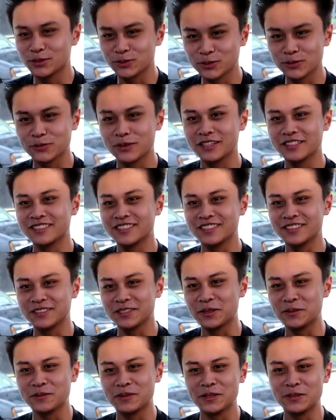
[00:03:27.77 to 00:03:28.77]
I was about to say the
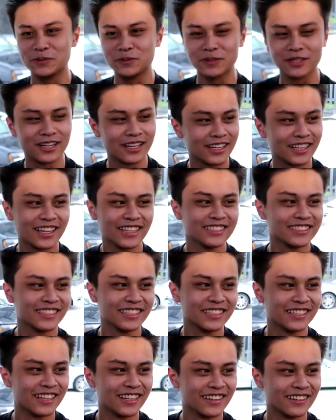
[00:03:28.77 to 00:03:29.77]
same thing, but I can't. Were
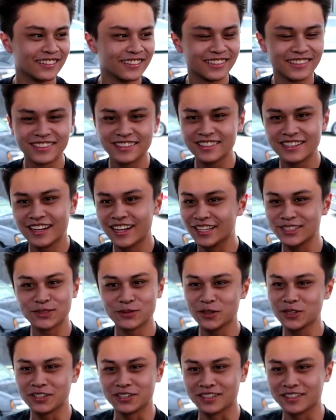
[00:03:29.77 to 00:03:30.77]
you? No, you weren't.
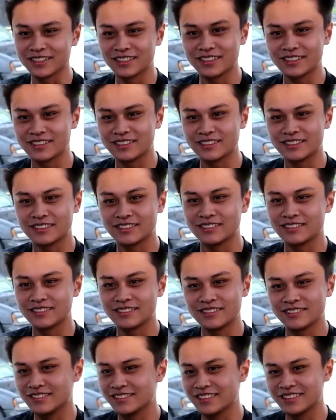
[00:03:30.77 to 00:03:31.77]
Zapdos, come on,
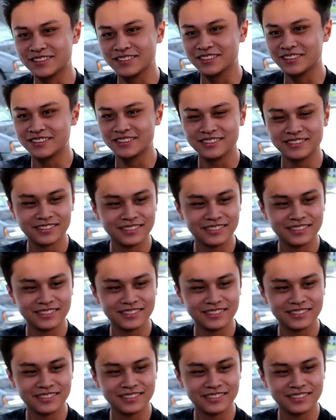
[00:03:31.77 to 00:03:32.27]
hit me with something.